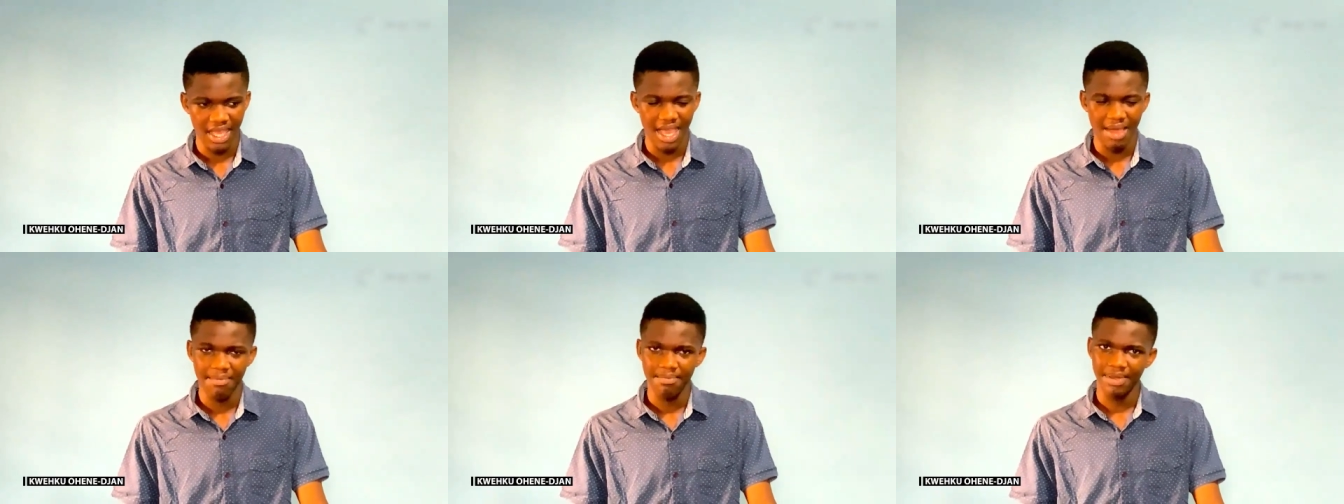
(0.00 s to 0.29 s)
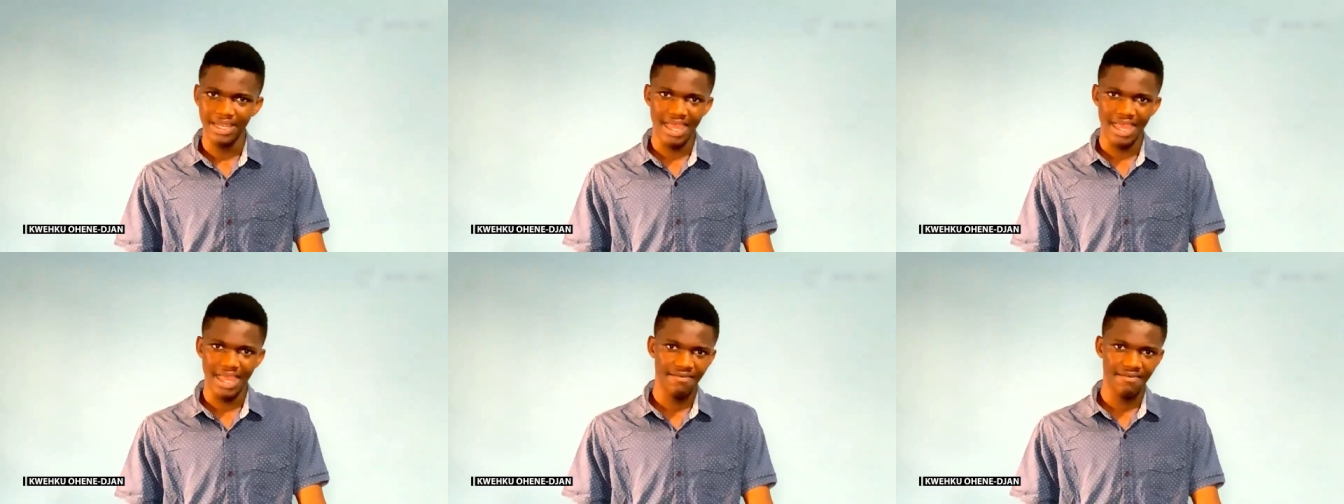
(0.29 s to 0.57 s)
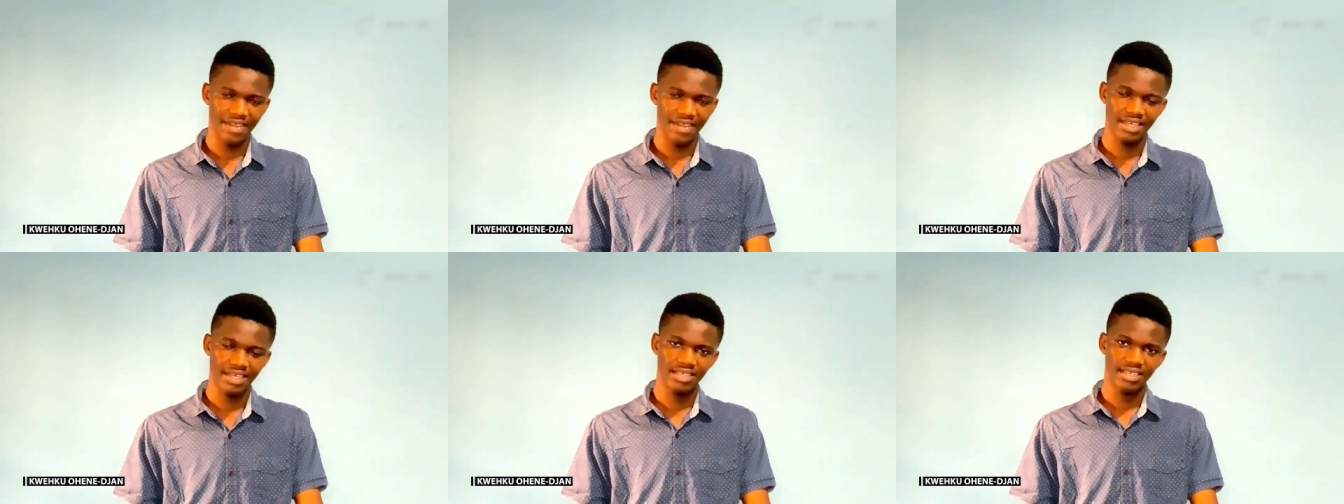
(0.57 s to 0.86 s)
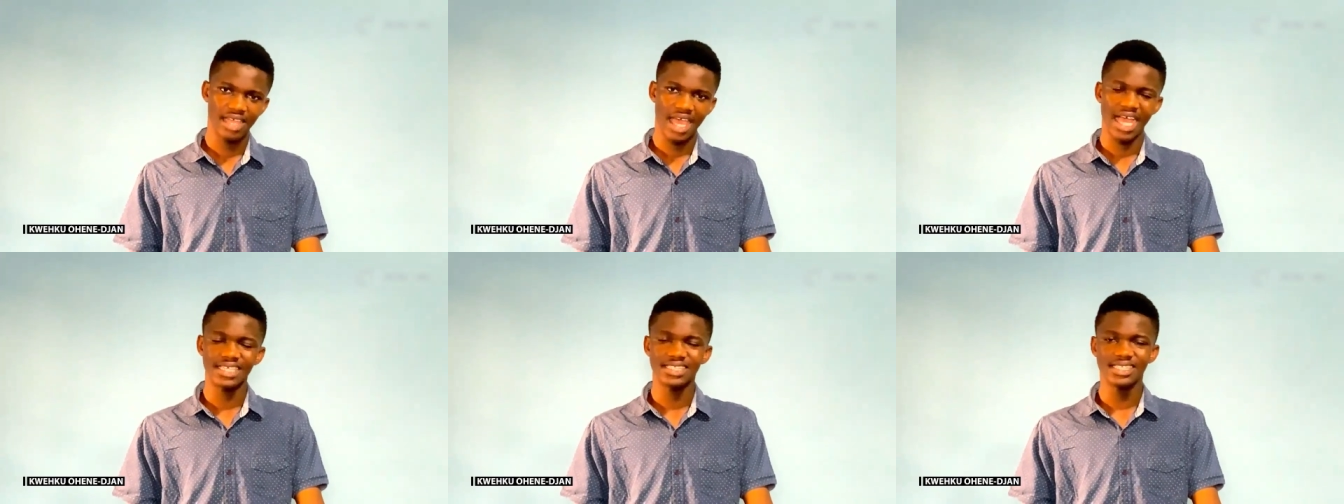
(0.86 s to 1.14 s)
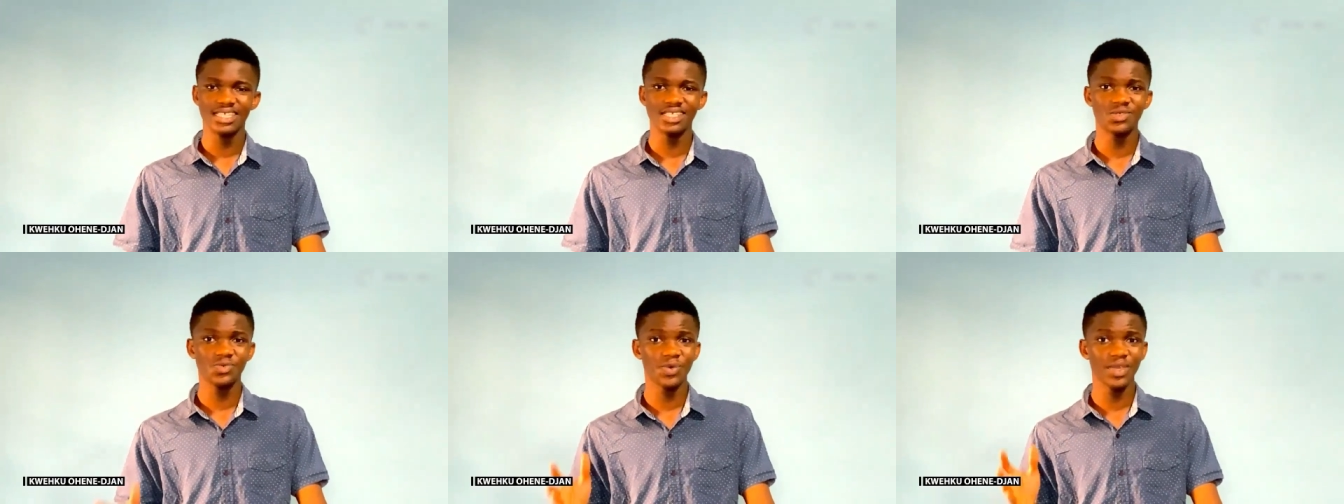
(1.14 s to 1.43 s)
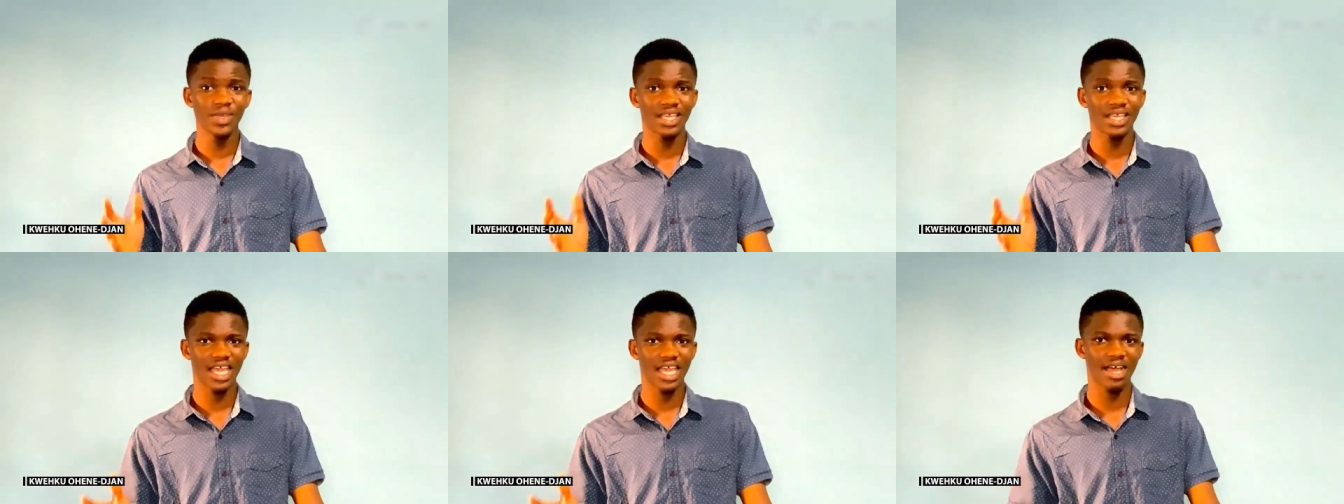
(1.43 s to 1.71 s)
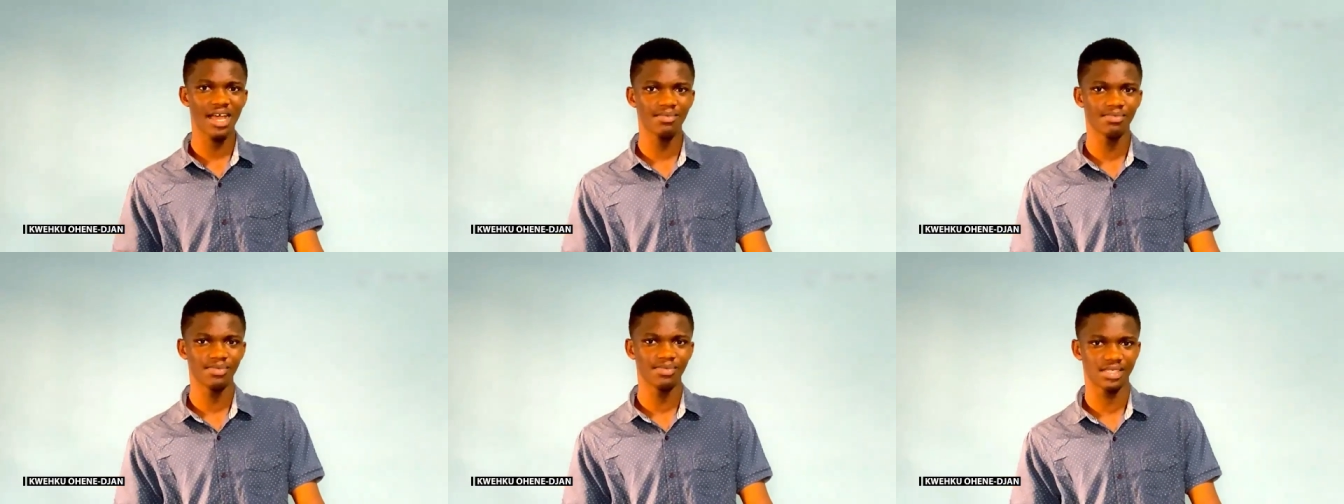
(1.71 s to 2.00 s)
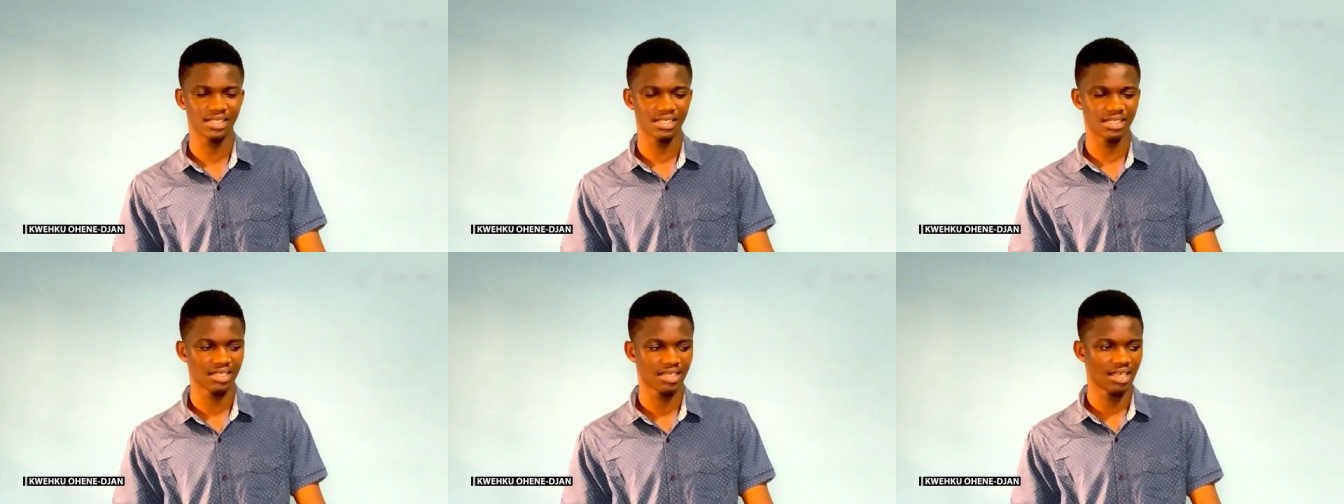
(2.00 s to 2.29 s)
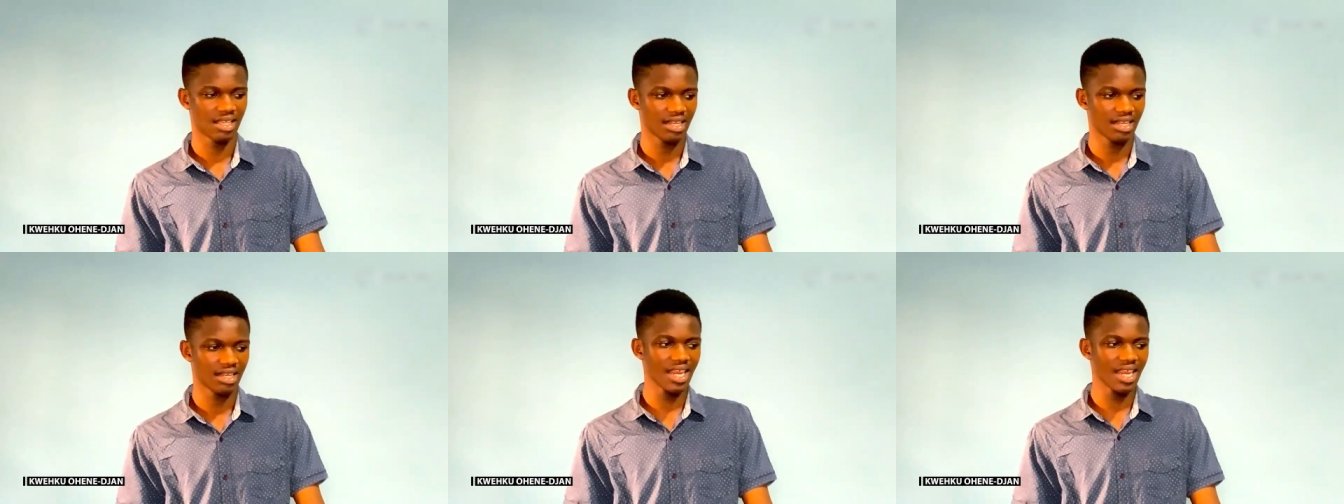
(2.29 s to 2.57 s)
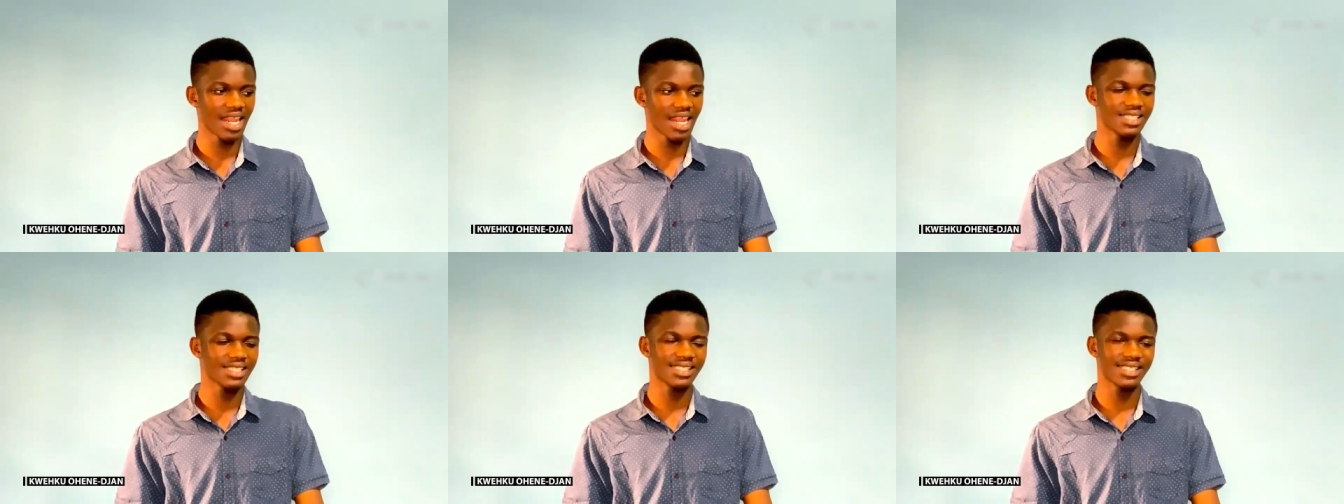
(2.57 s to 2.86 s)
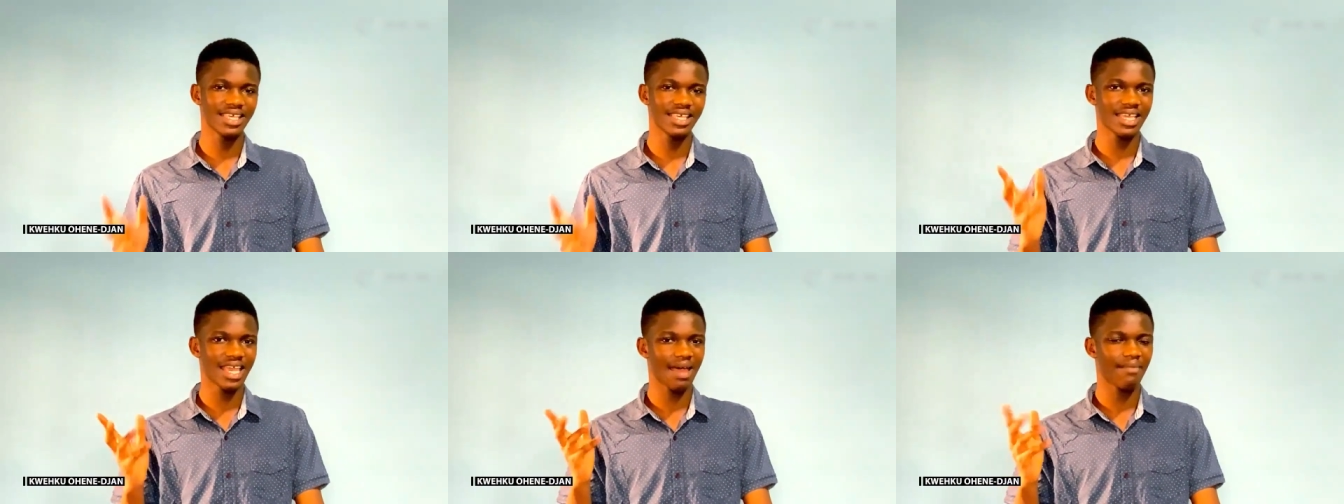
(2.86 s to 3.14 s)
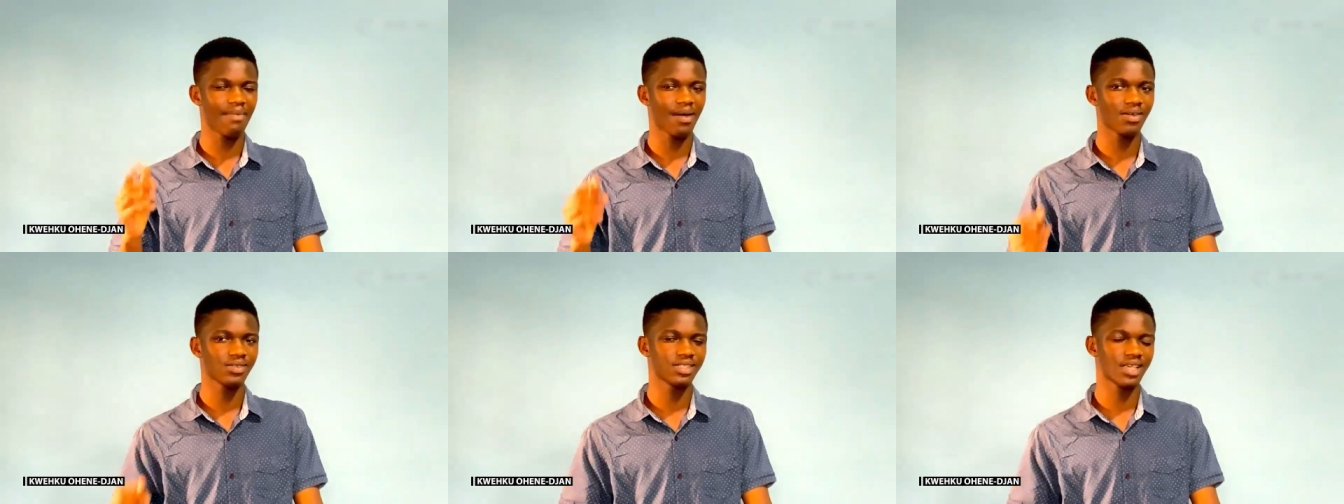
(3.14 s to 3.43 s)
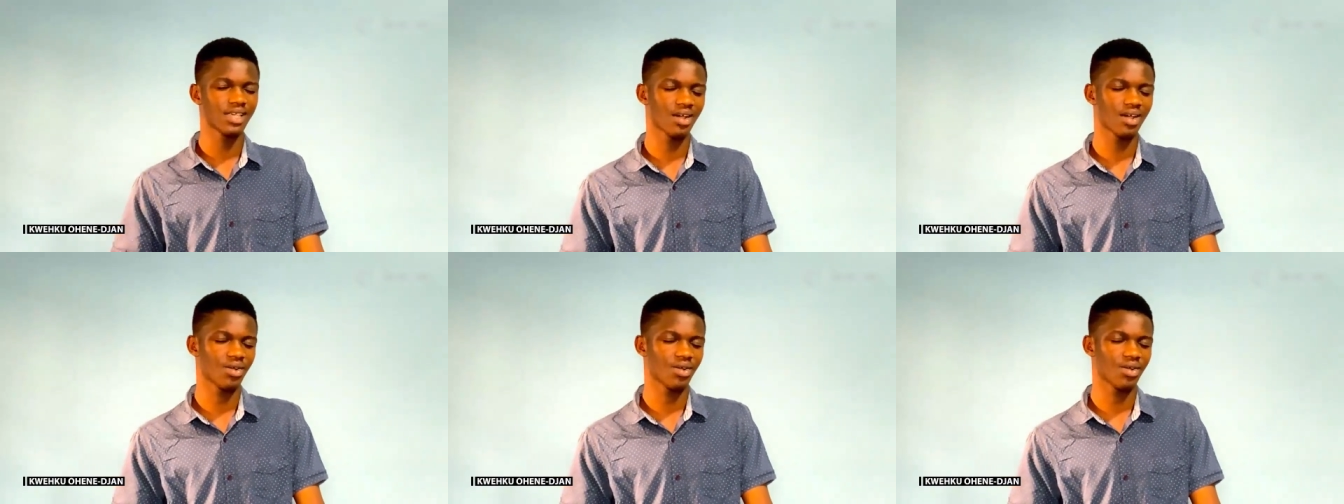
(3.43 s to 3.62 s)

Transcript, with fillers: Beloved, as this week comes, let us think about our